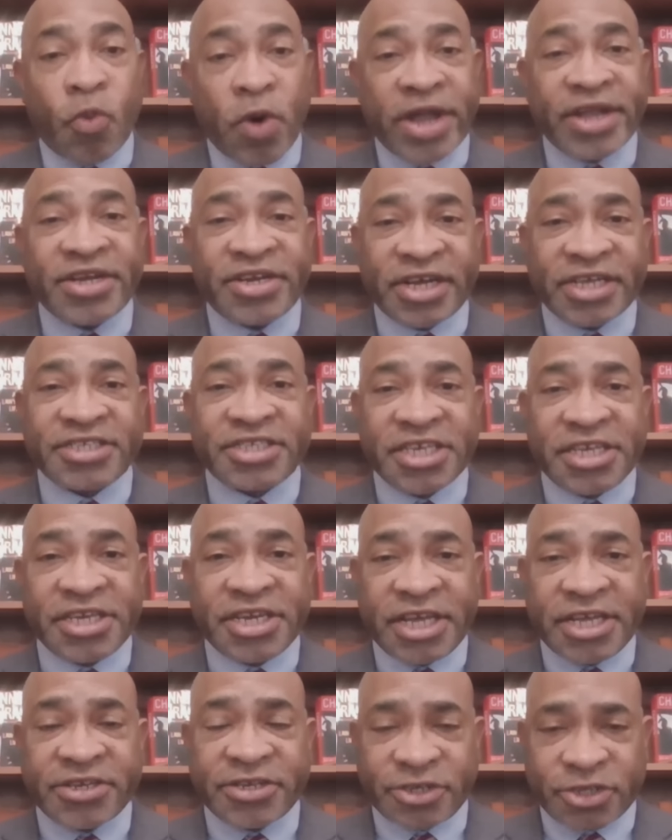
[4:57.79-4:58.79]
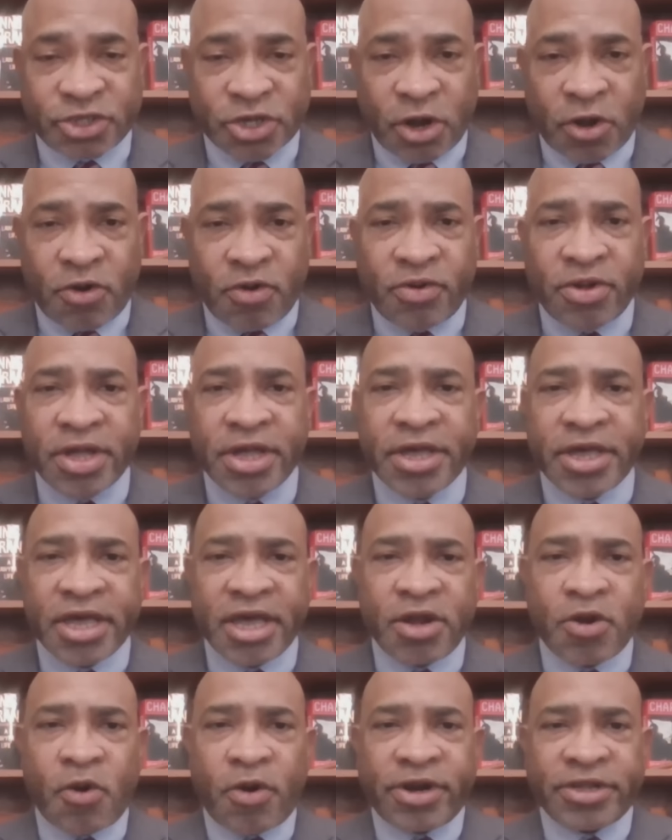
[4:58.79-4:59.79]
What does he need to show?
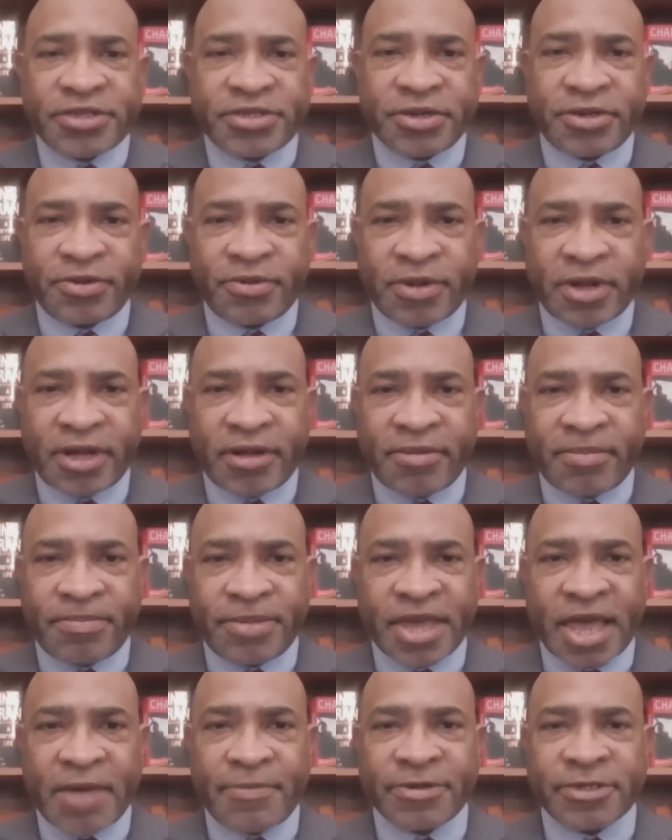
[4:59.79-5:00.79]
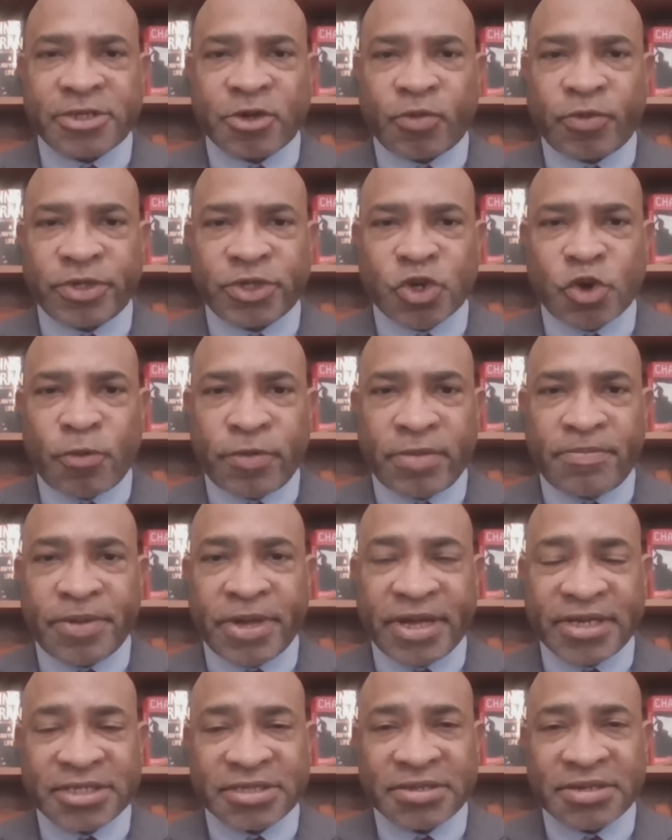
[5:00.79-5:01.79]
in order to be able to resume the
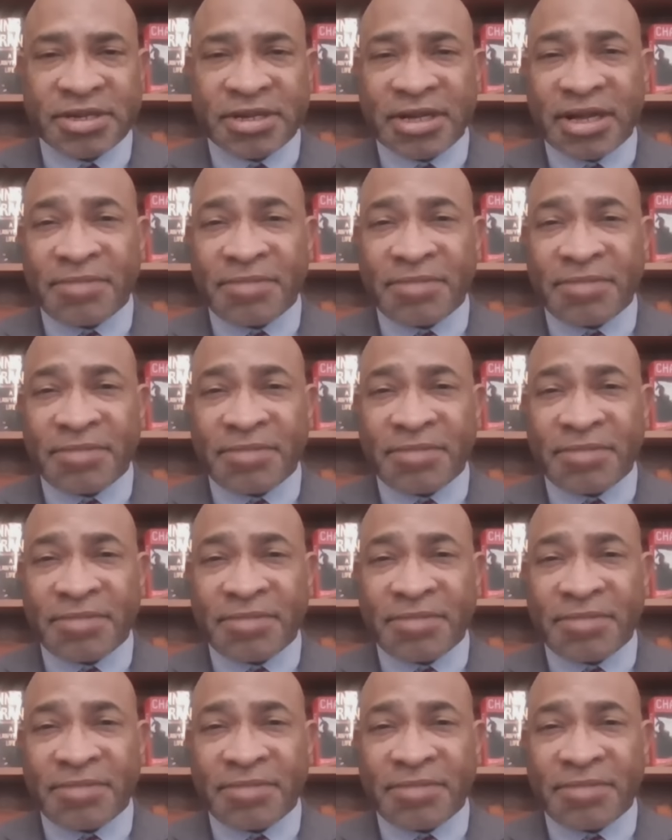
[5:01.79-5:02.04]
bench?